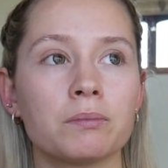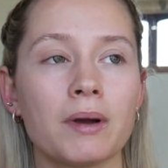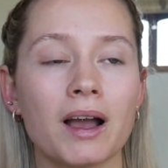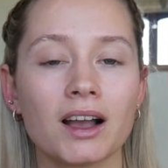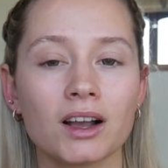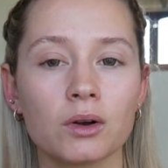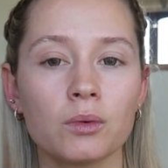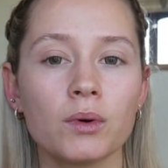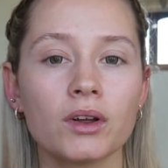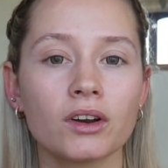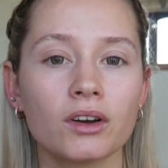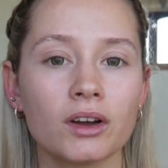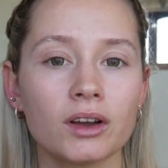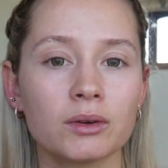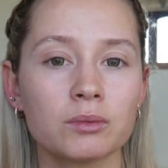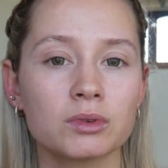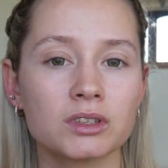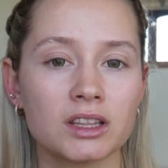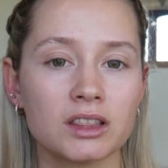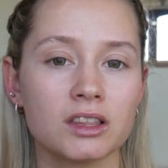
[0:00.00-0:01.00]
Back when
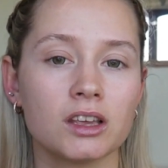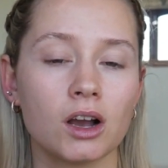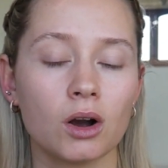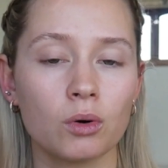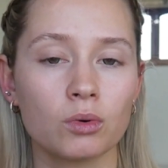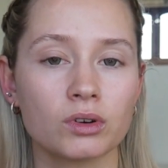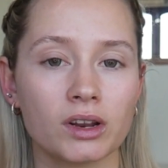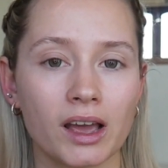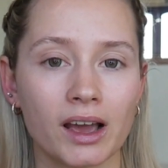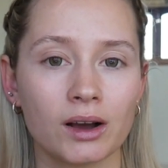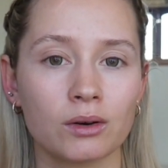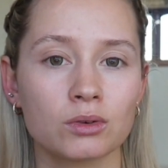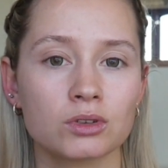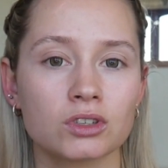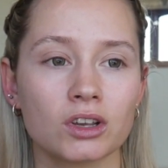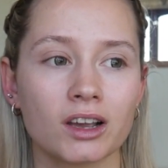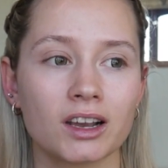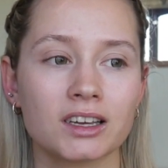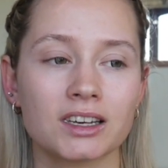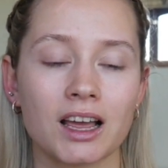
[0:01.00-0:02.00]
I was in the old
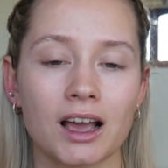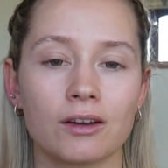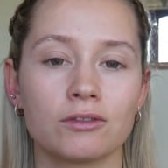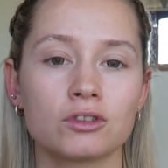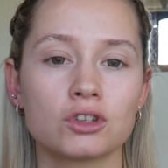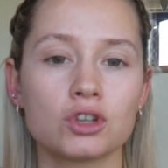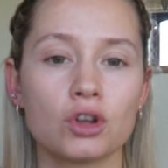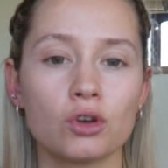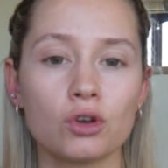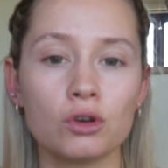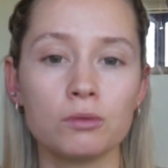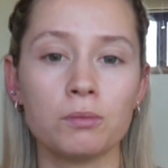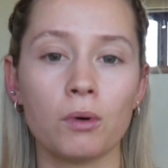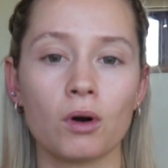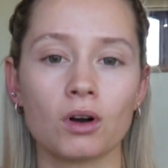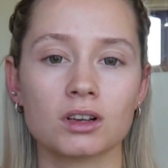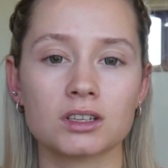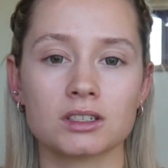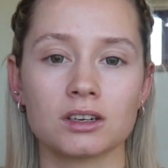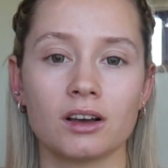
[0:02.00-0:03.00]
house, I could have two
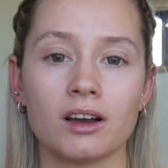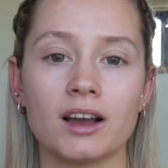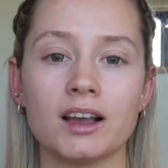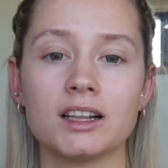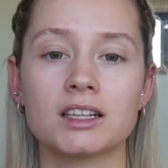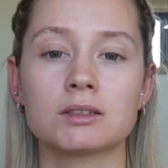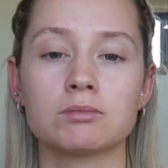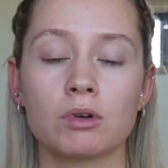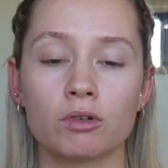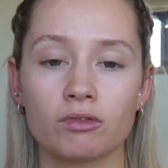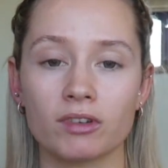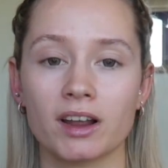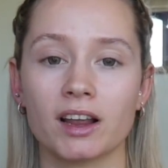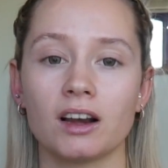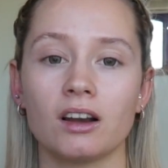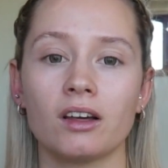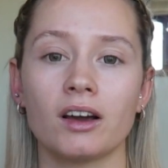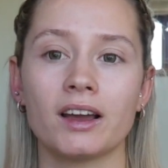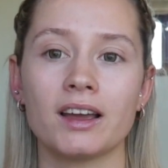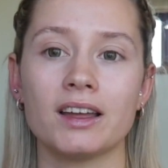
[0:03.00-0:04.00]
box lights, my
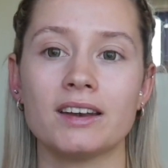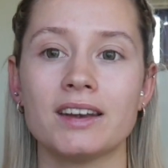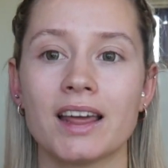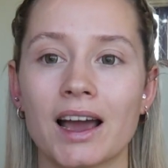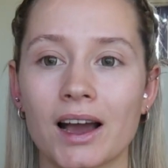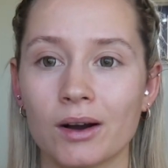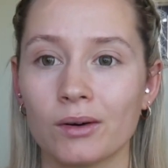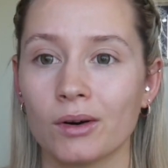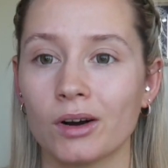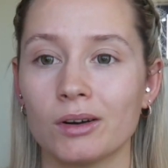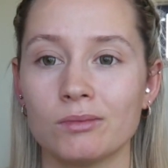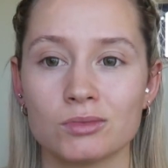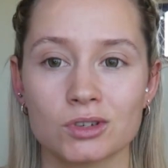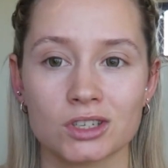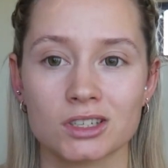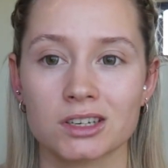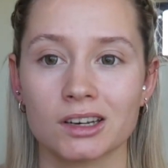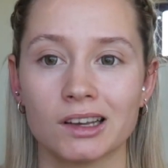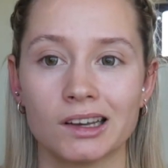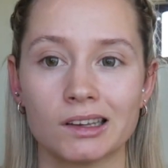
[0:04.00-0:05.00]
ring light, and now I'm
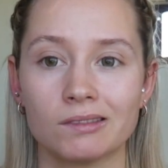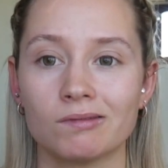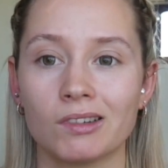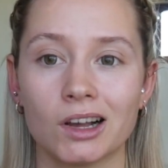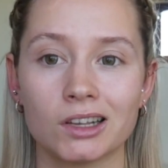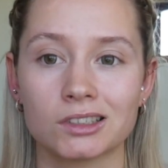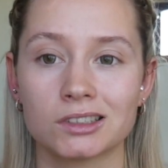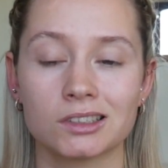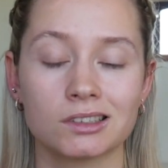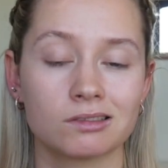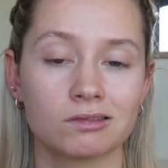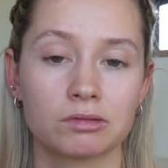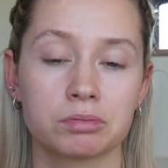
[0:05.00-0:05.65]
just like, I,